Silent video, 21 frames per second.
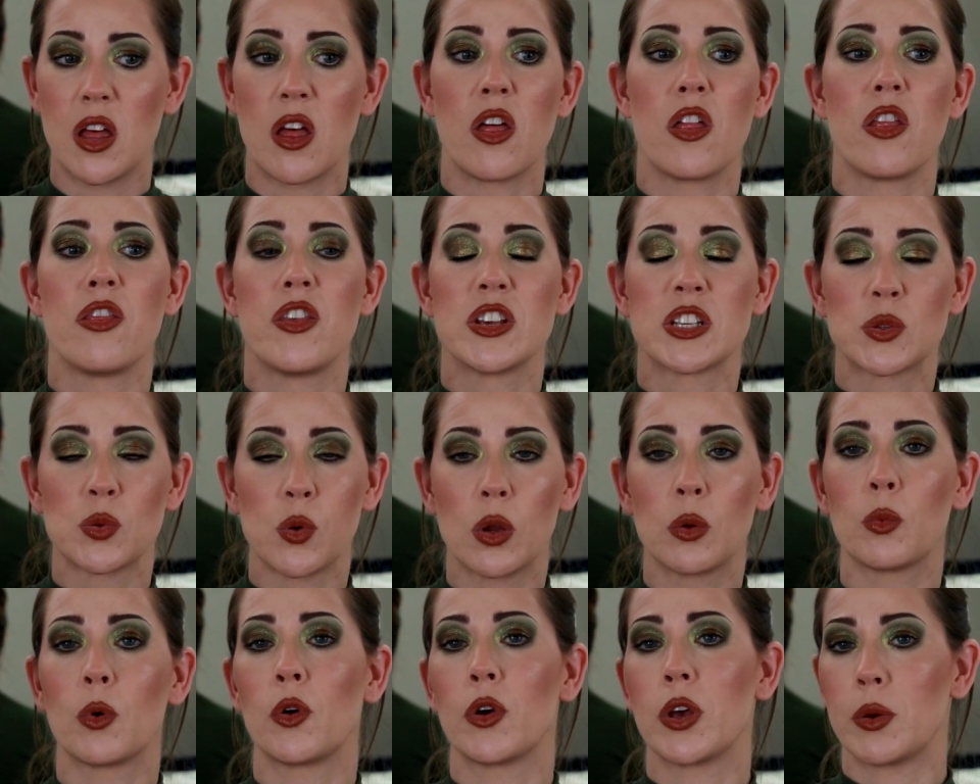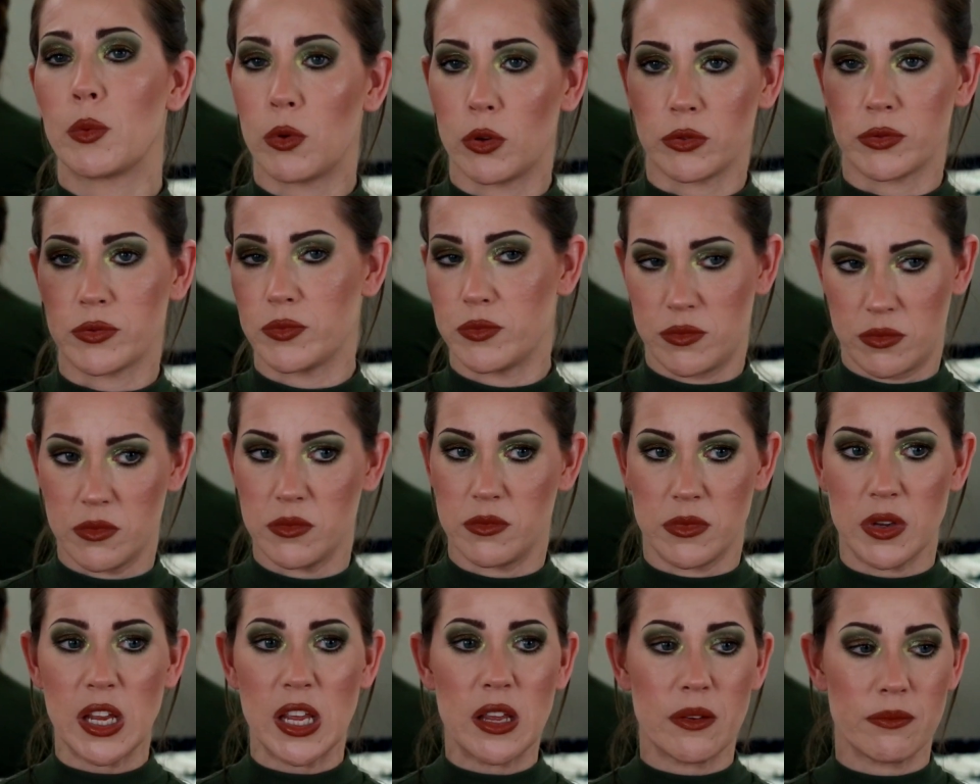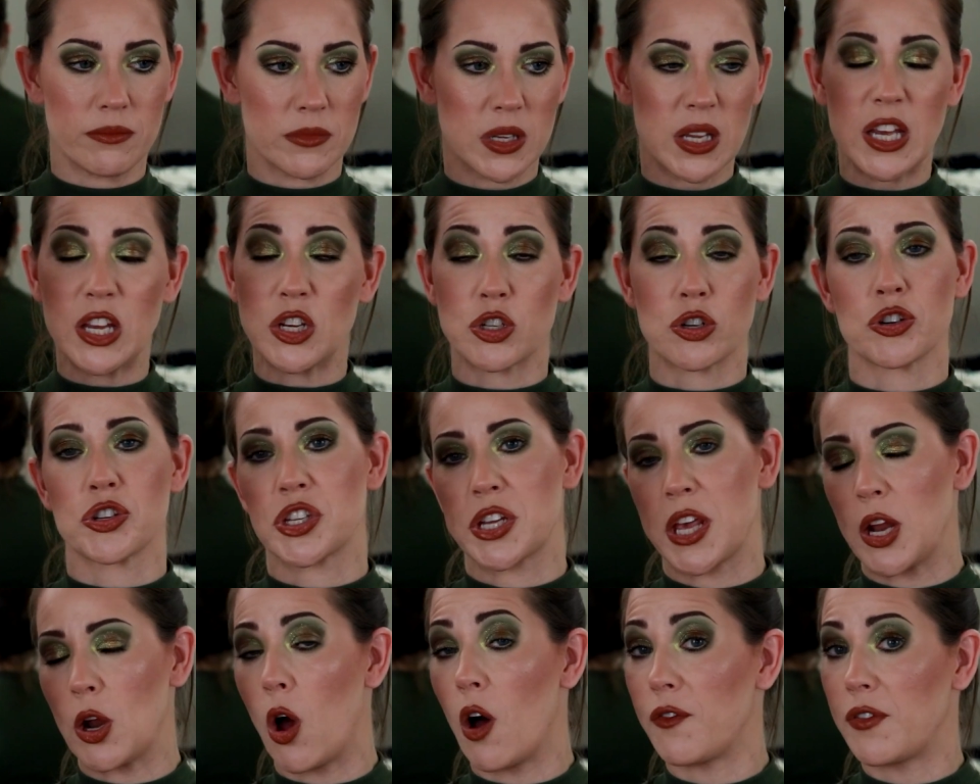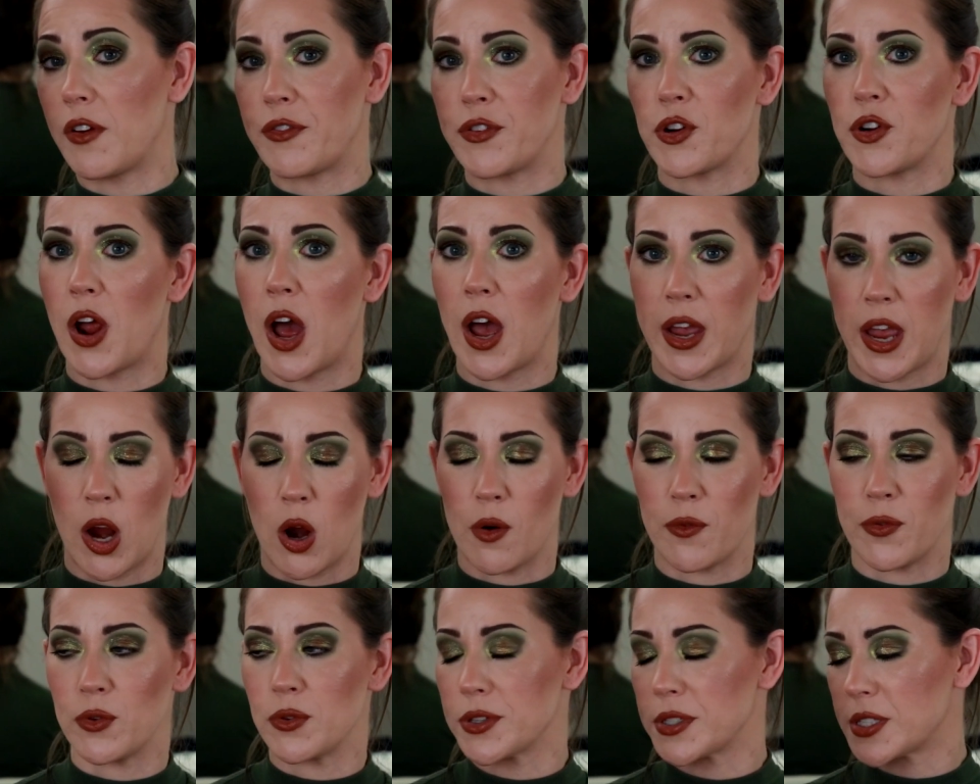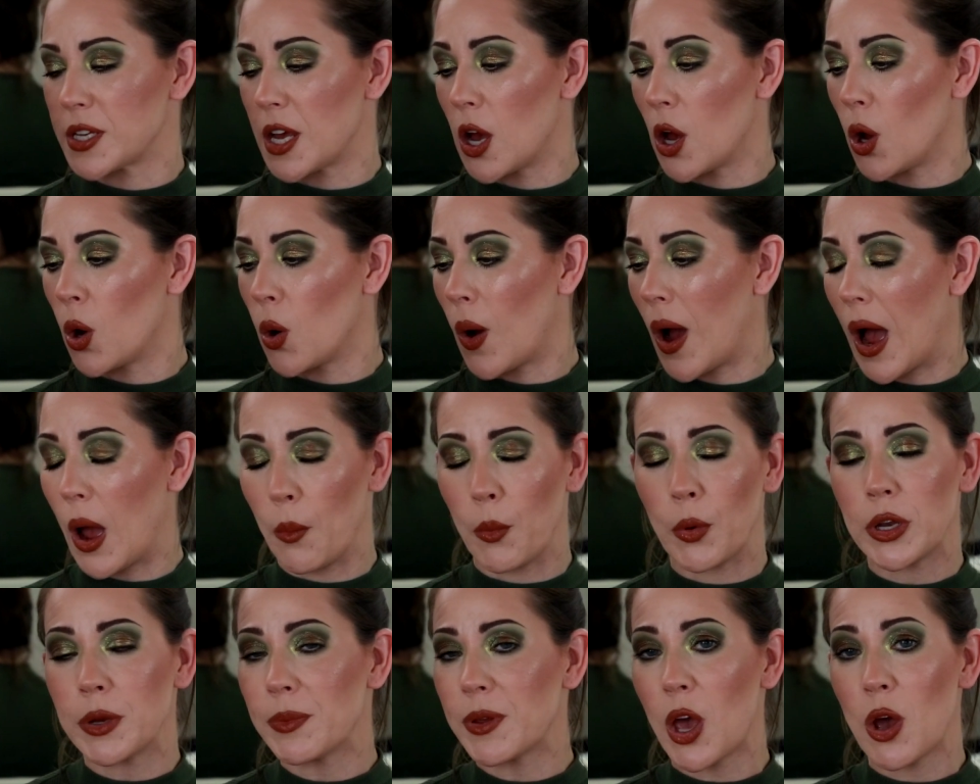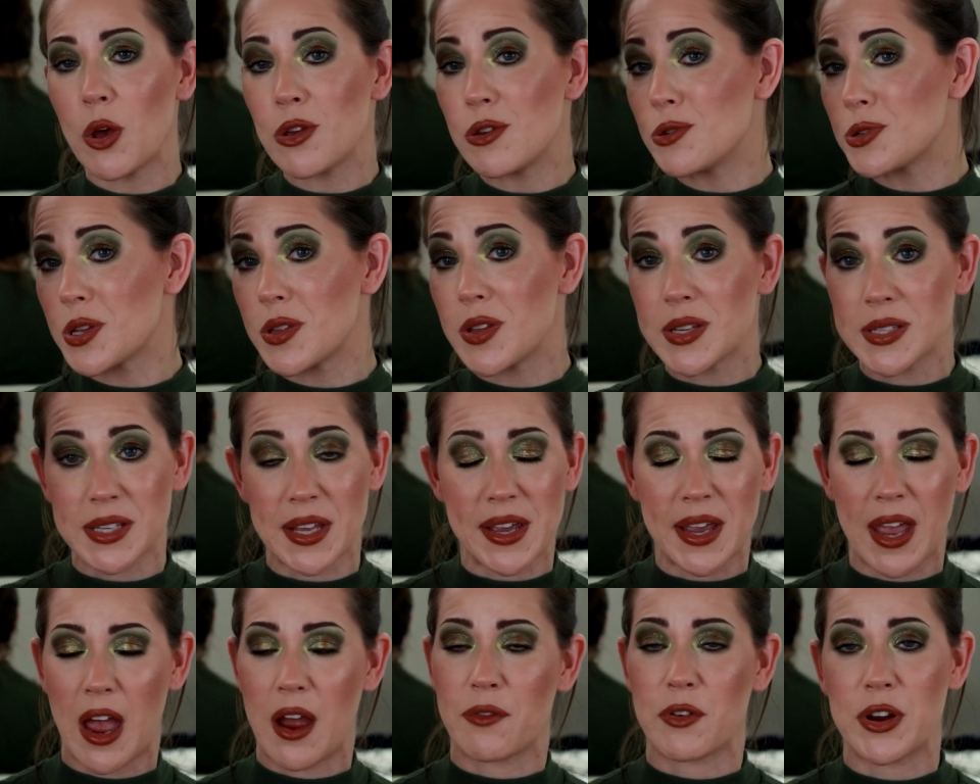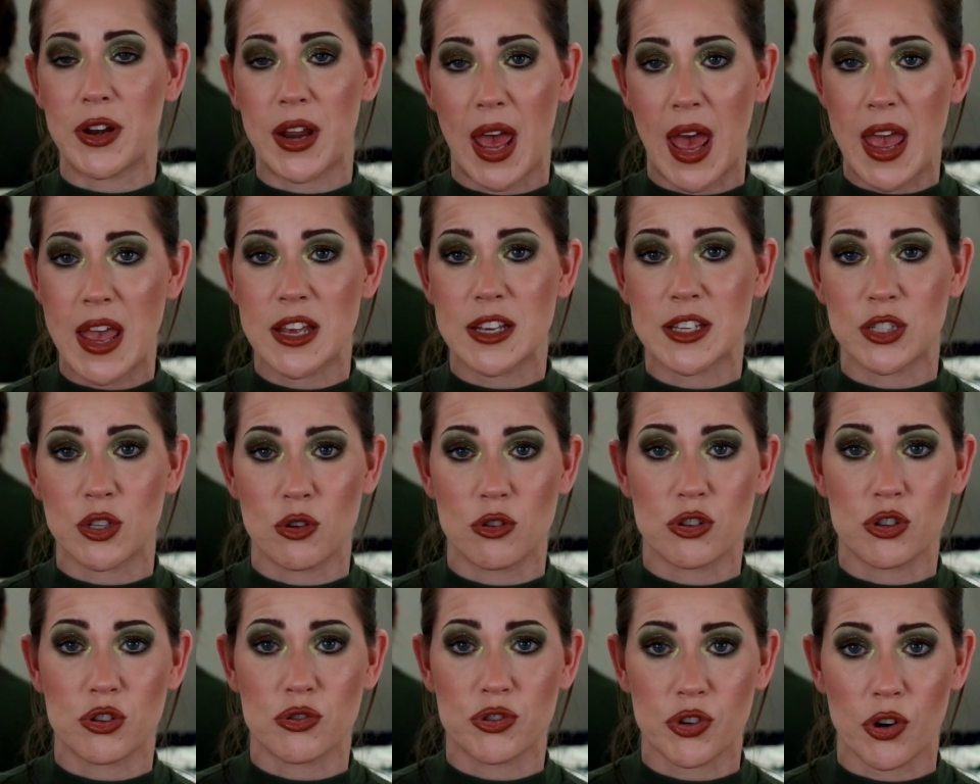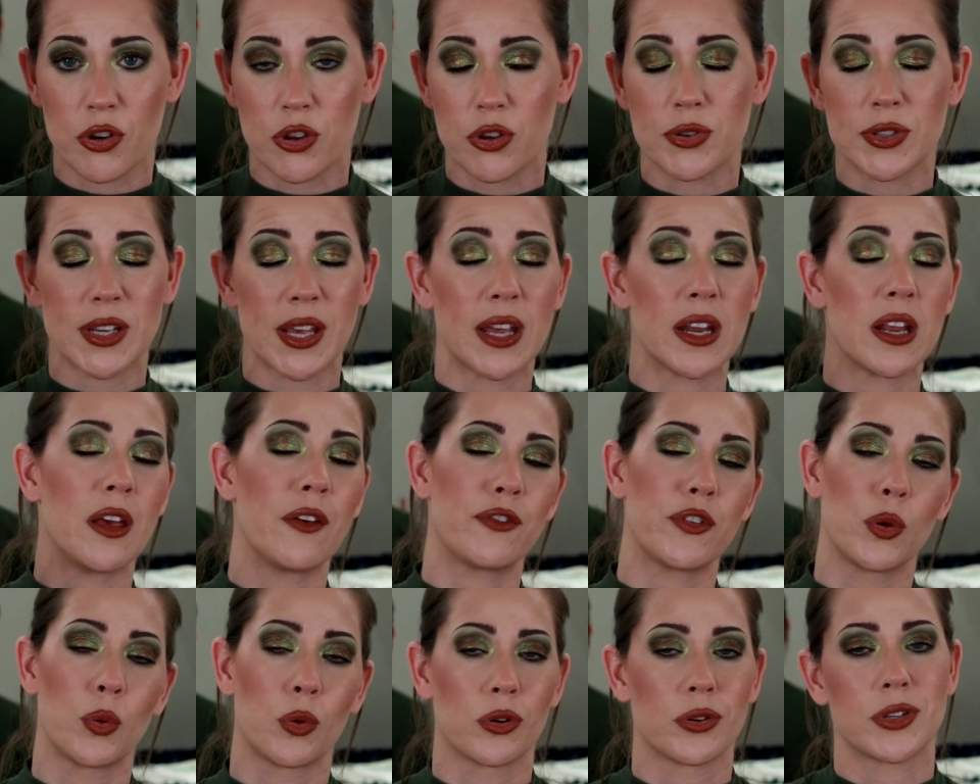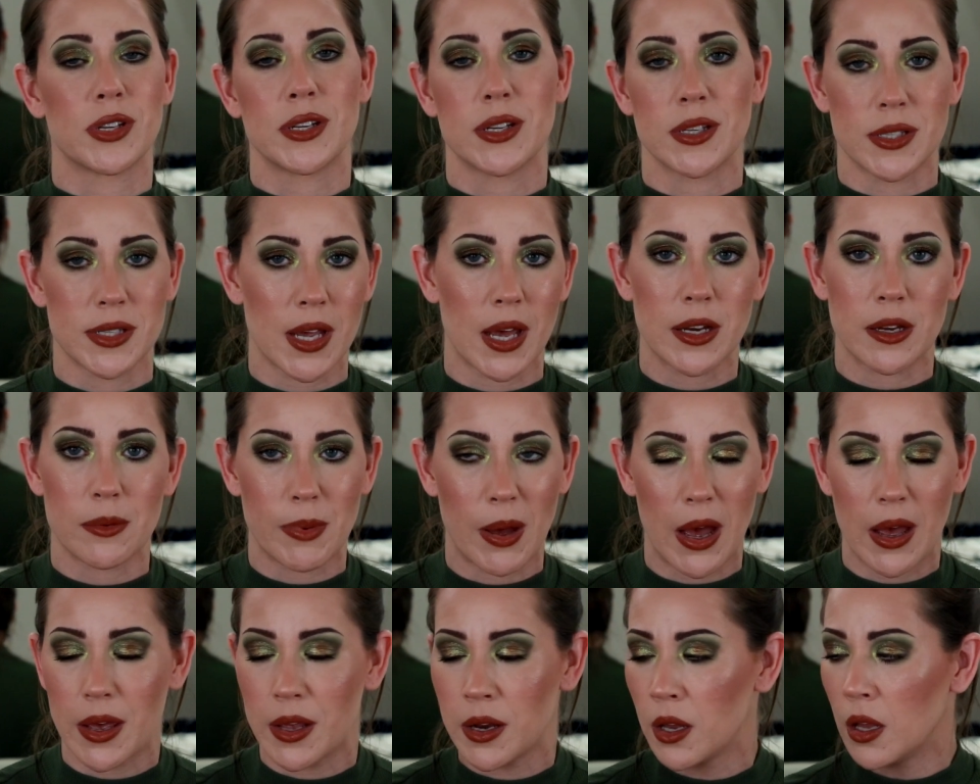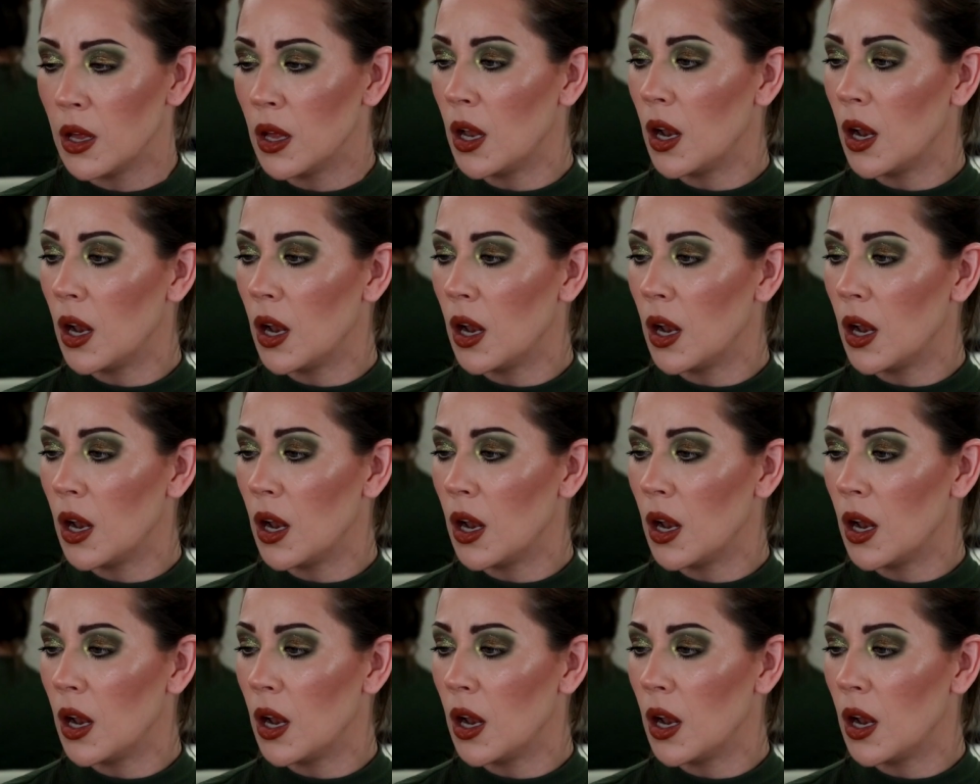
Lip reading: This one will eat your skin off if you're not careful. So I wouldn't go using this like every day as soon as you start using it if you were to decide to buy it.